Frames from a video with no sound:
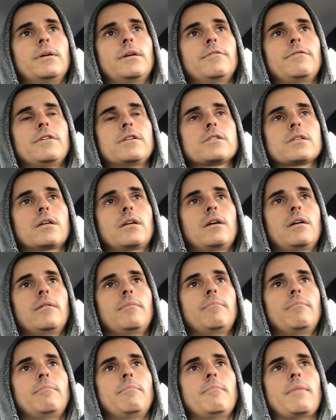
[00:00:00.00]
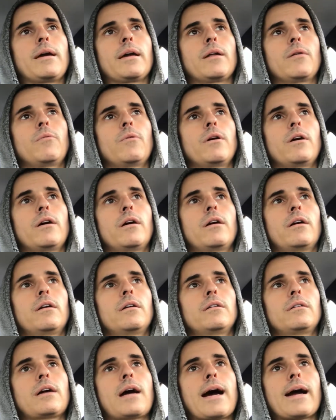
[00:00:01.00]
if it's gonna make it where
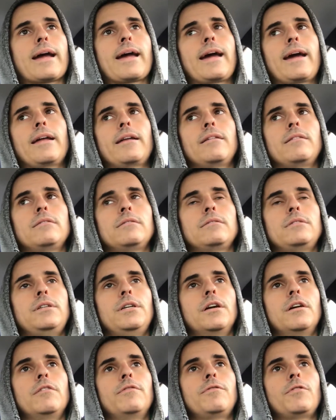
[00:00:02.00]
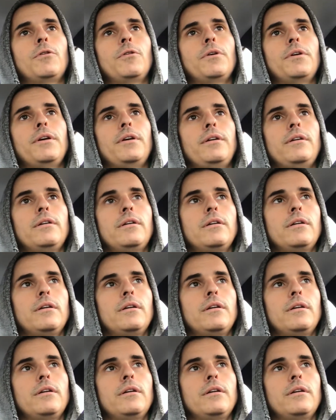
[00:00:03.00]
I can't, fully